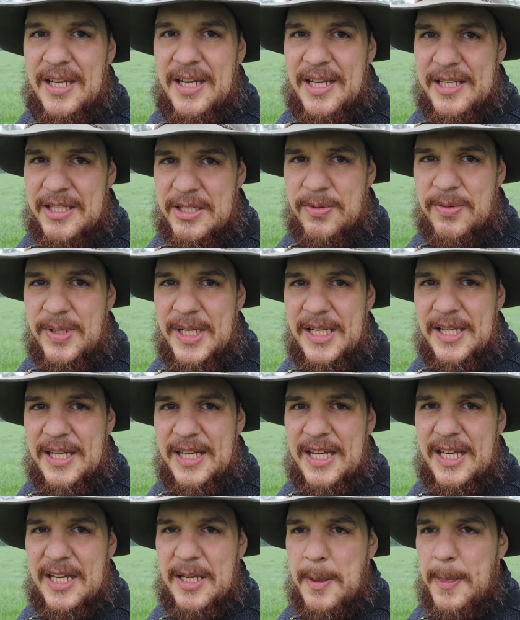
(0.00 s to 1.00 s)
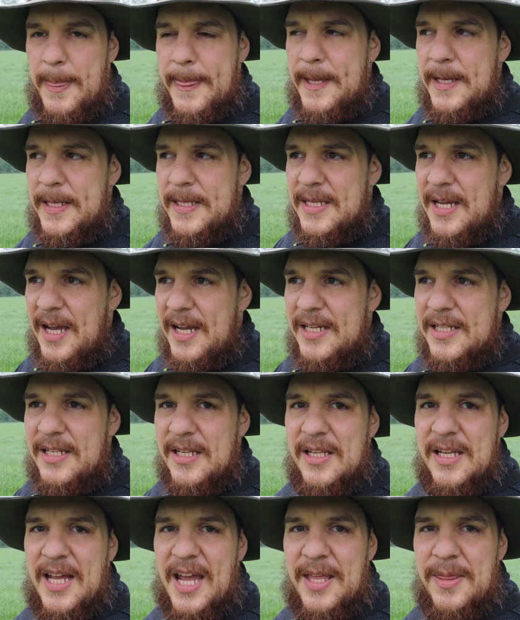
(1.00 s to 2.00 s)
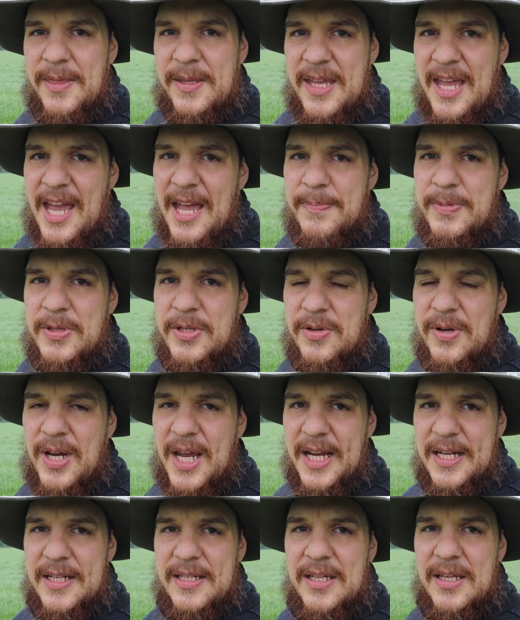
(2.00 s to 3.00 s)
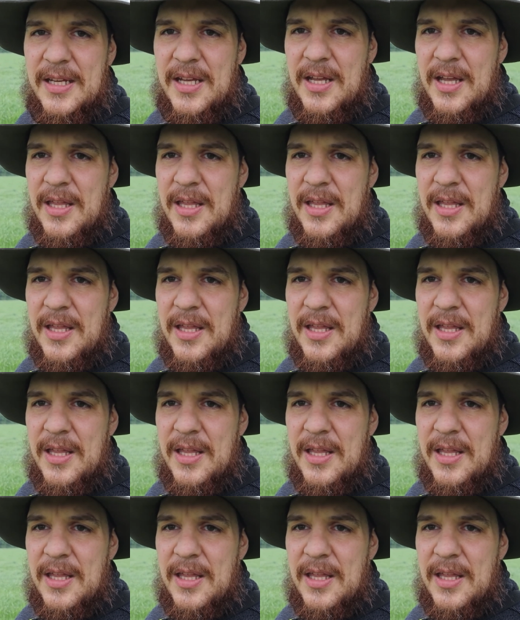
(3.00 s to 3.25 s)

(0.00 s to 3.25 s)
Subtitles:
It's really the title and the abstract